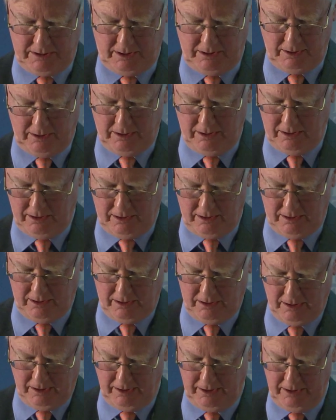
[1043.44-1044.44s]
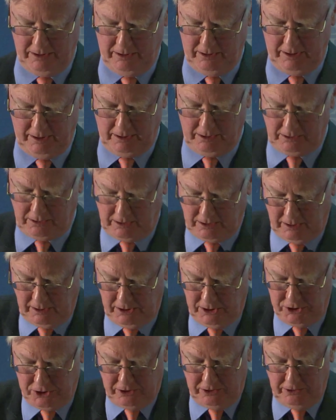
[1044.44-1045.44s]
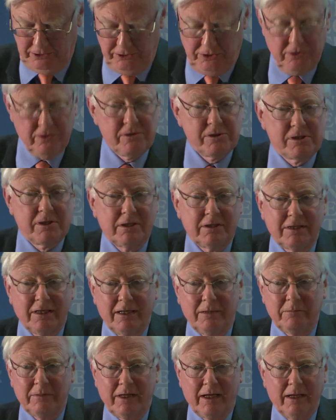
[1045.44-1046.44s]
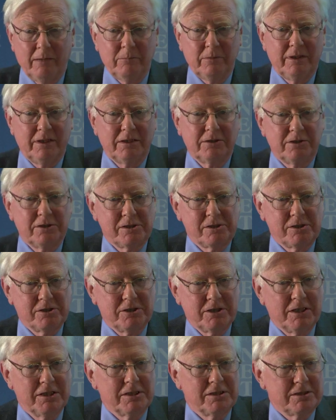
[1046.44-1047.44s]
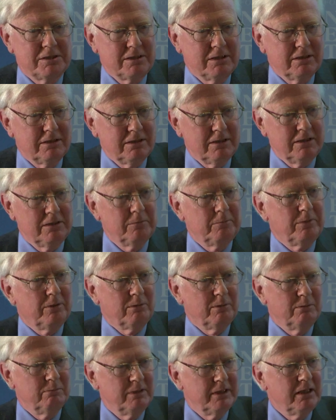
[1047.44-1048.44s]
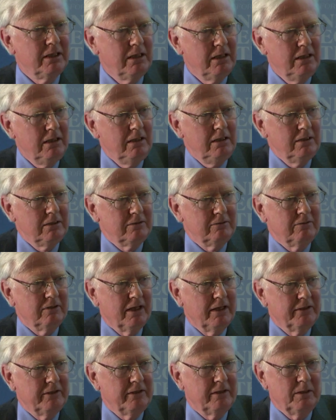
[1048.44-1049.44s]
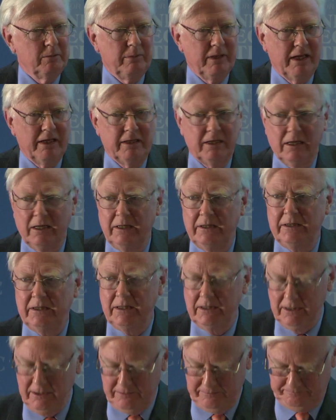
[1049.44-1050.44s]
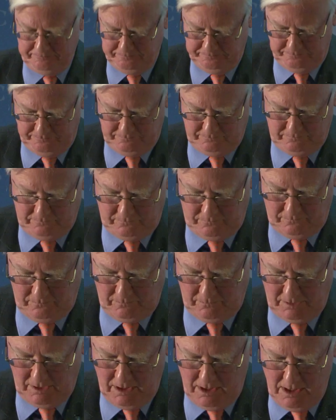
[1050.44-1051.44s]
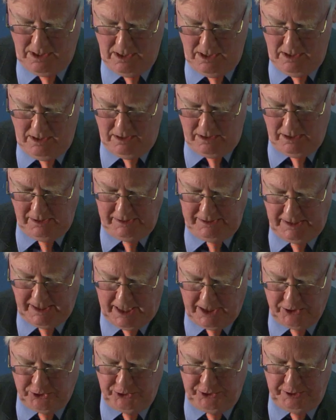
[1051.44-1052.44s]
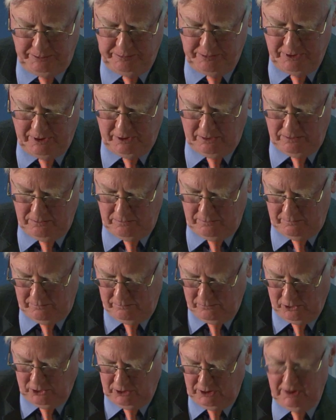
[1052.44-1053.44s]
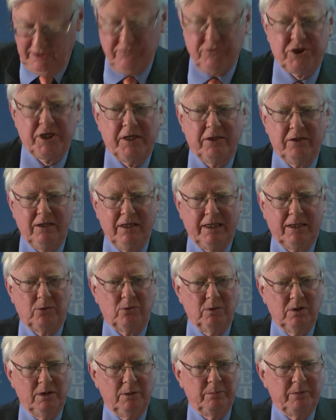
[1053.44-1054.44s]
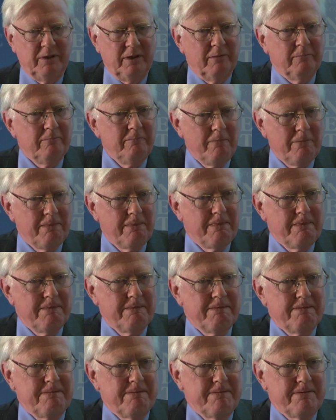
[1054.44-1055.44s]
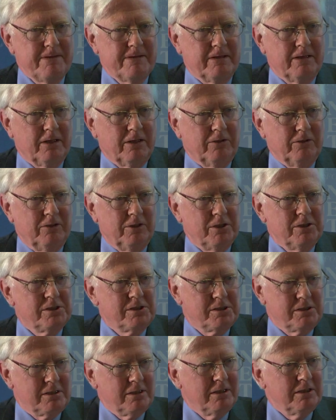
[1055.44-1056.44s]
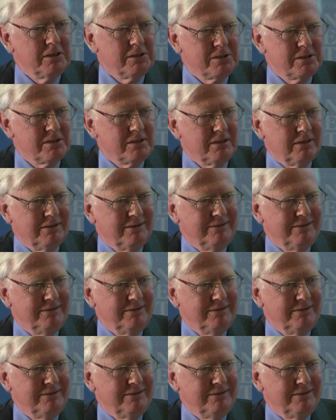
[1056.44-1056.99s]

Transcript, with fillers: uh, I, like uh, John, use the term gambling to suggest that they're probably rather a bad idea. In the Arrow-Debreu model of general equilibrium, and this is